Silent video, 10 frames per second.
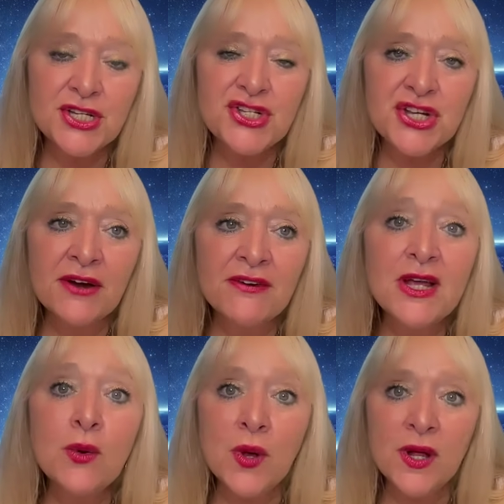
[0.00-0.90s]

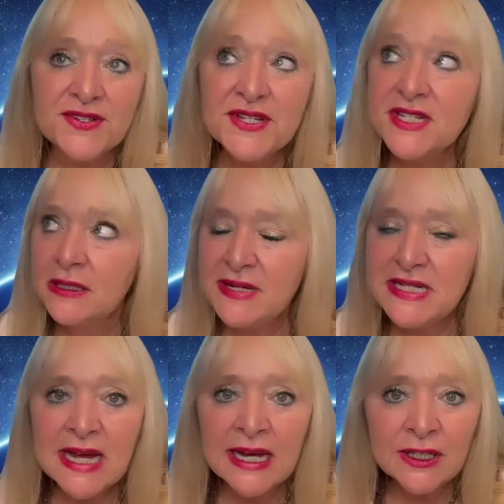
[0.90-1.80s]
Jerry Wills. He's going to be
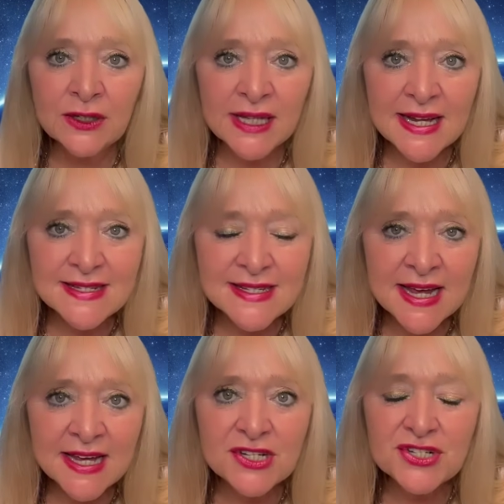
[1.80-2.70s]
standing on that
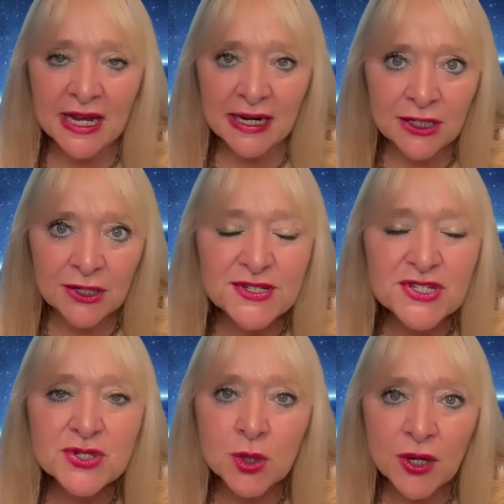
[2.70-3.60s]
stage telling you
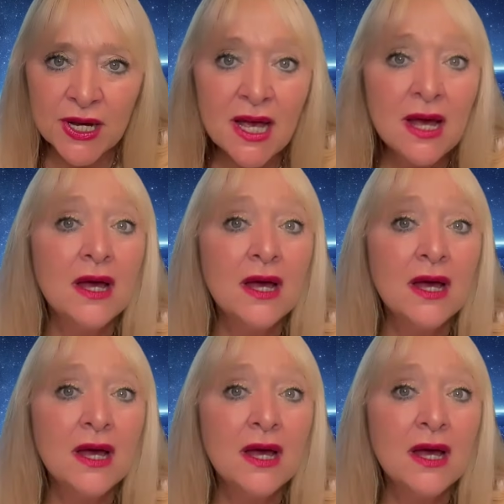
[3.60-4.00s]
his story.